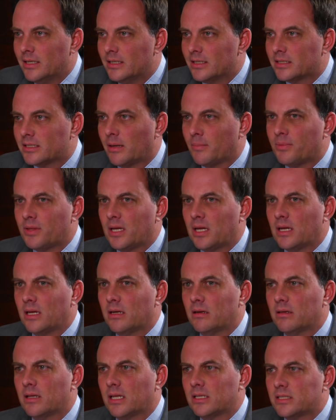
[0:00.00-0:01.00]

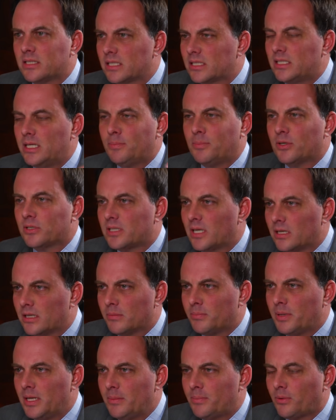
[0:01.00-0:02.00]
something that 60% of
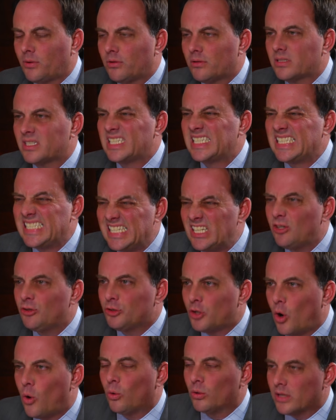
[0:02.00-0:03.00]
the people still
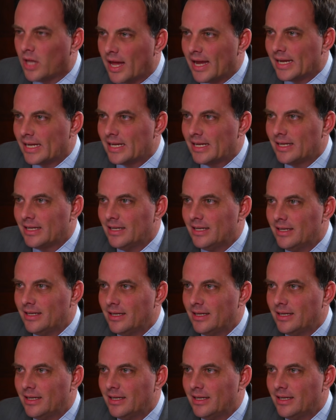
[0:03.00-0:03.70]
don't like